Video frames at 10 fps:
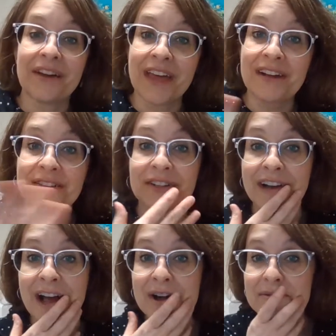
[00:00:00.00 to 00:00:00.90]
how that'll turn
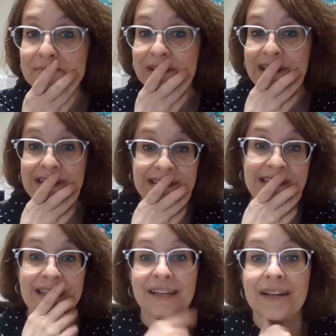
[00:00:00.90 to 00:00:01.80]
out, but
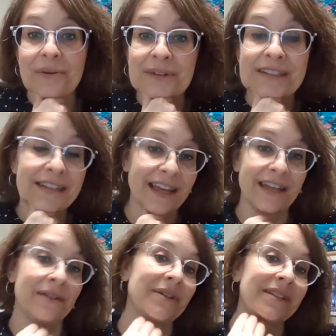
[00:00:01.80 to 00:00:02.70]
once again,
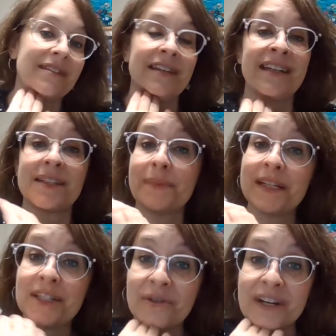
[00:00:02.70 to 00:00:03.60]
it was an
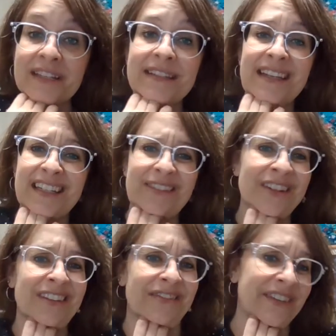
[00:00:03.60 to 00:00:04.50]
expected risk, and it didn't
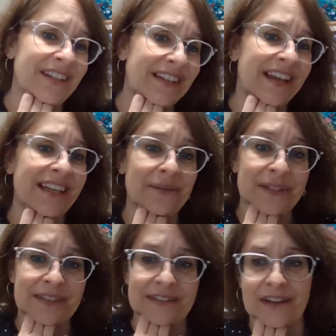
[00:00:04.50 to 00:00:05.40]
really feel like it
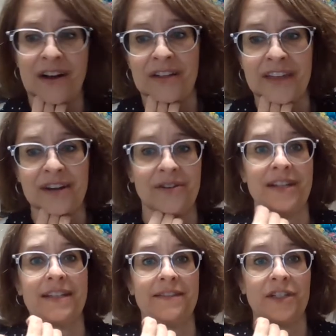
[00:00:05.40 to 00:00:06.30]
was all that
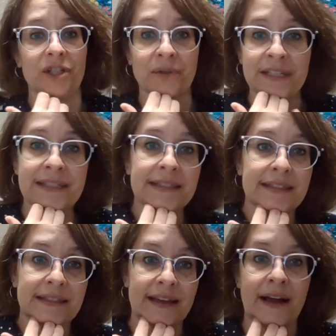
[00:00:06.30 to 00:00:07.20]
crazy of a
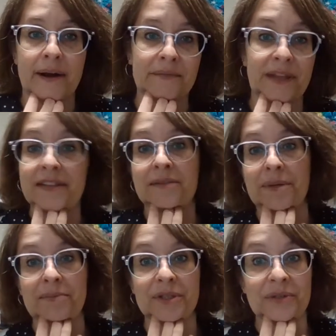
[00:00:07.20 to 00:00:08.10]
choice. Lots of
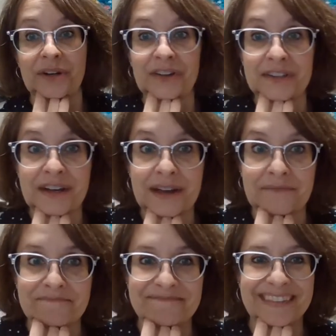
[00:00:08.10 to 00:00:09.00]
people do it all the time.